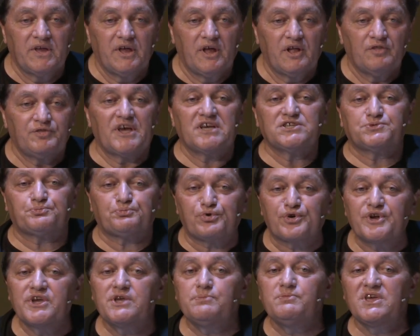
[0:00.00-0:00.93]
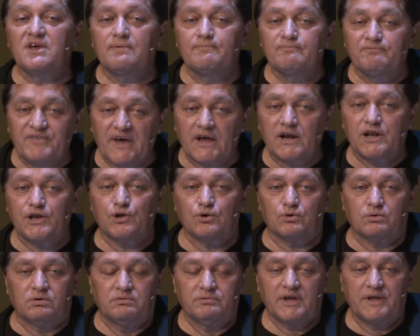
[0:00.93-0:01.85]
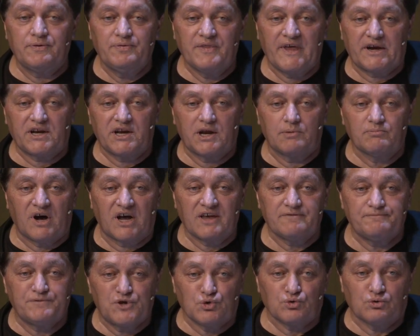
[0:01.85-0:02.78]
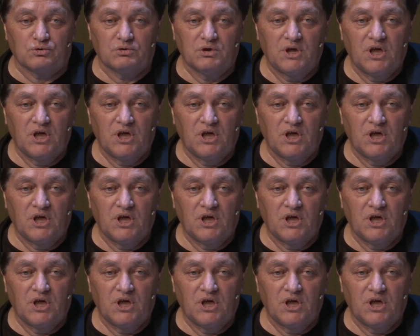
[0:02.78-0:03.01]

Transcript: there's premium value in that, in my view,